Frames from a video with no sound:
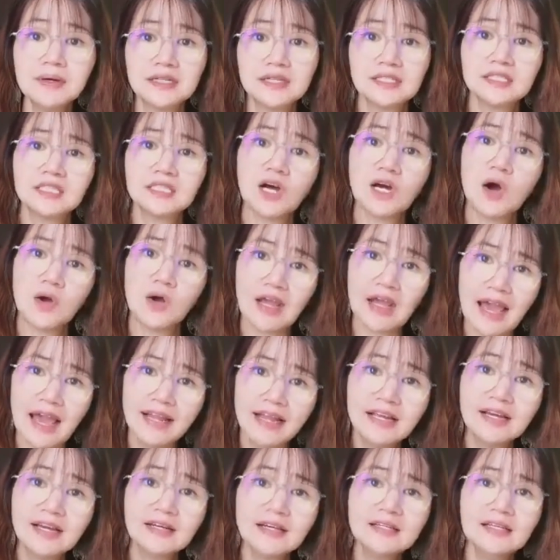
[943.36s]
market
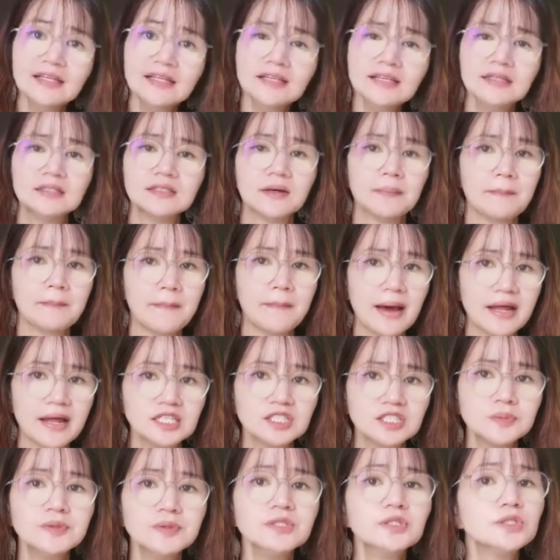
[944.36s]
organically, the
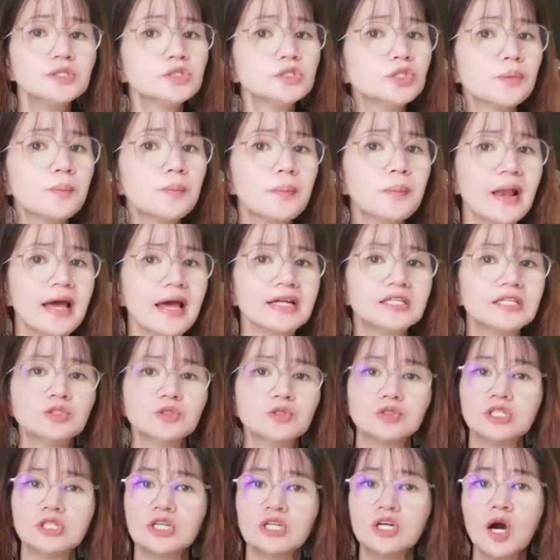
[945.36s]
management also planned
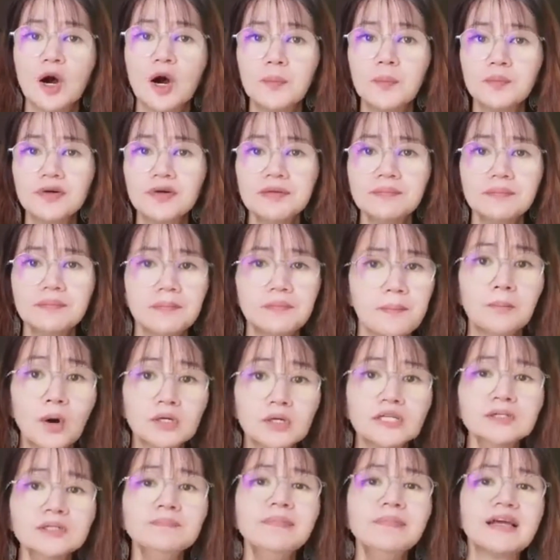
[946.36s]
to incorporate
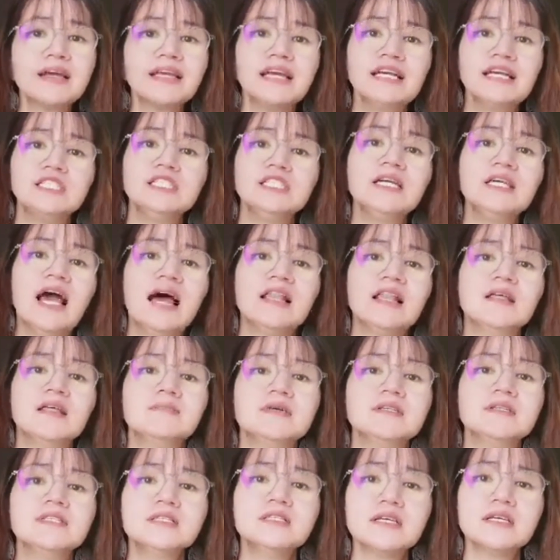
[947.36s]
modern packaging
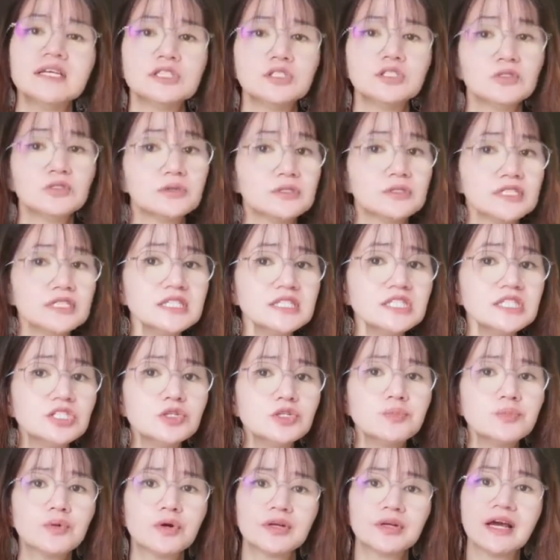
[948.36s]
elements into these
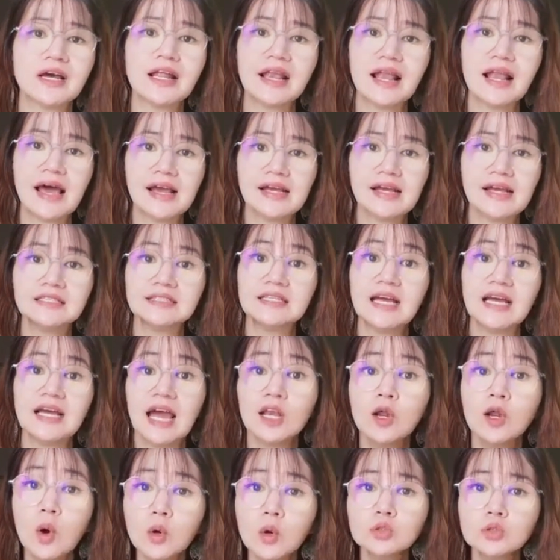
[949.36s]
new product lines
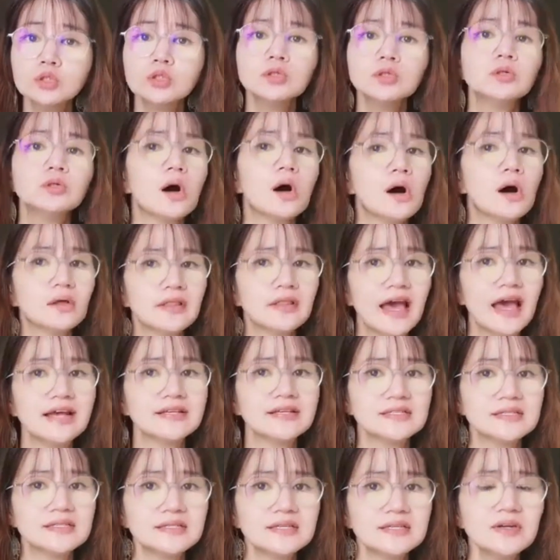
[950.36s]
and also on
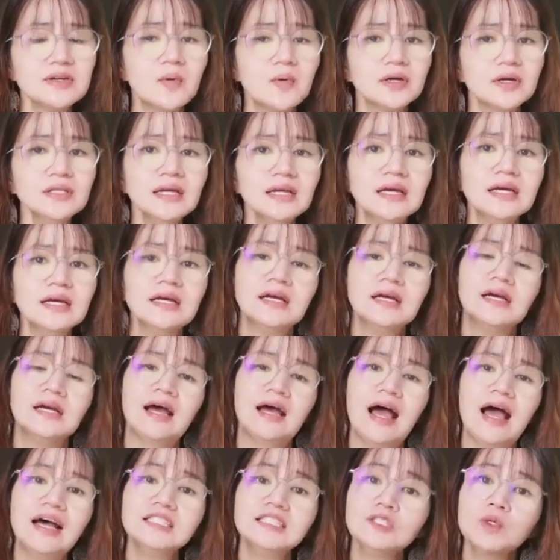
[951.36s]
existing one
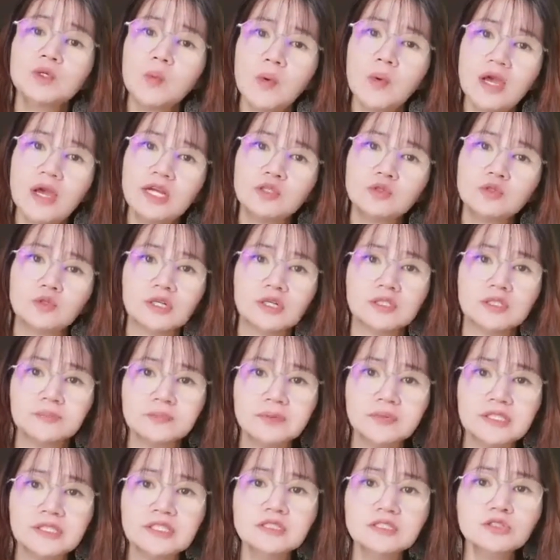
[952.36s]
as a way to
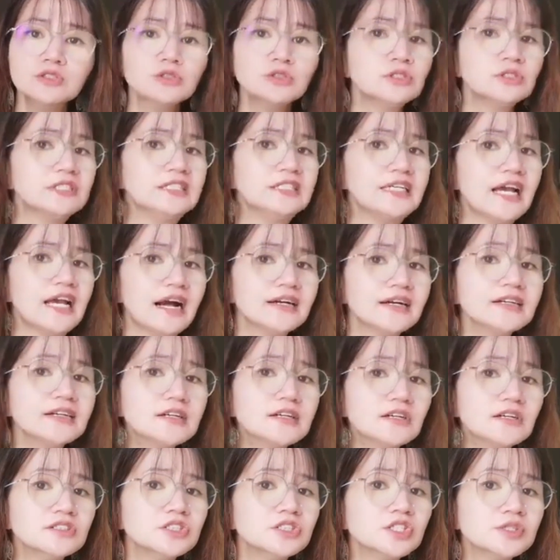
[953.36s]
appeal to the younger
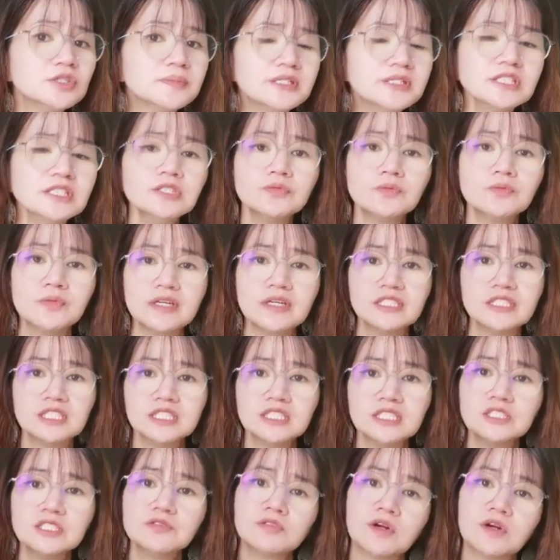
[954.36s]
consumers
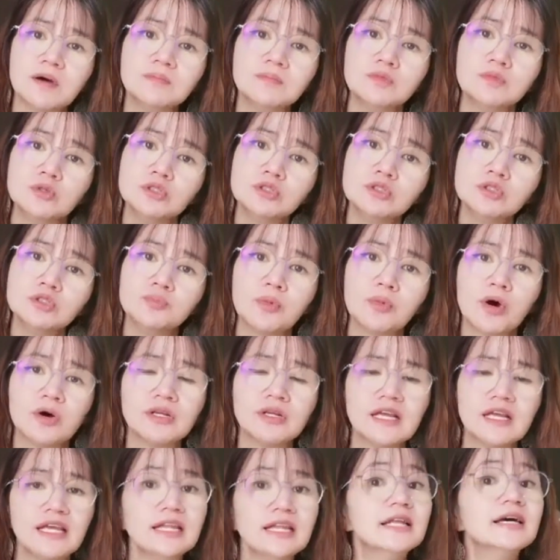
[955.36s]
ranges from those
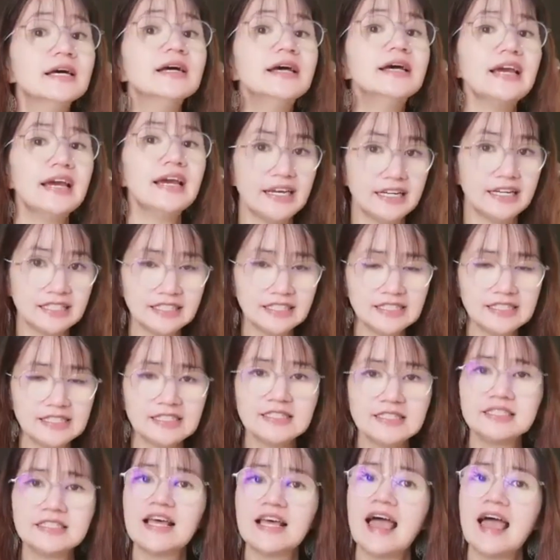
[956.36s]
born in the
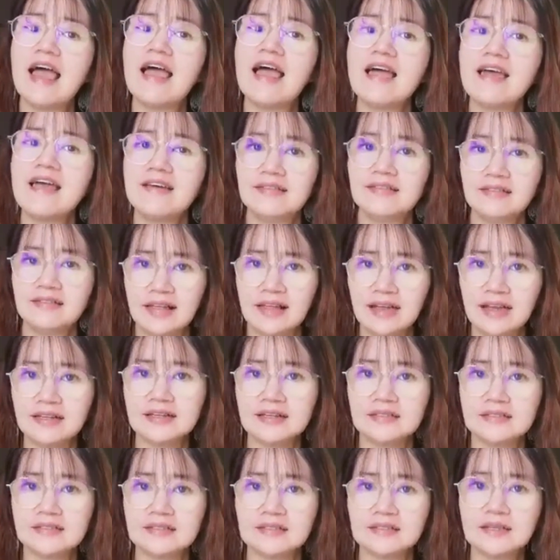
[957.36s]
80s and
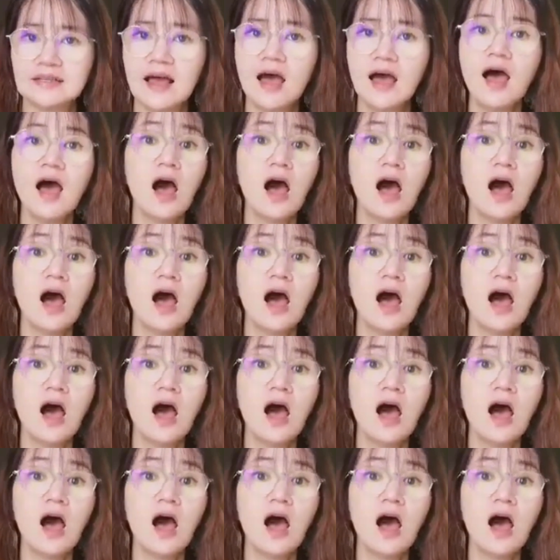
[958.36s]
90s.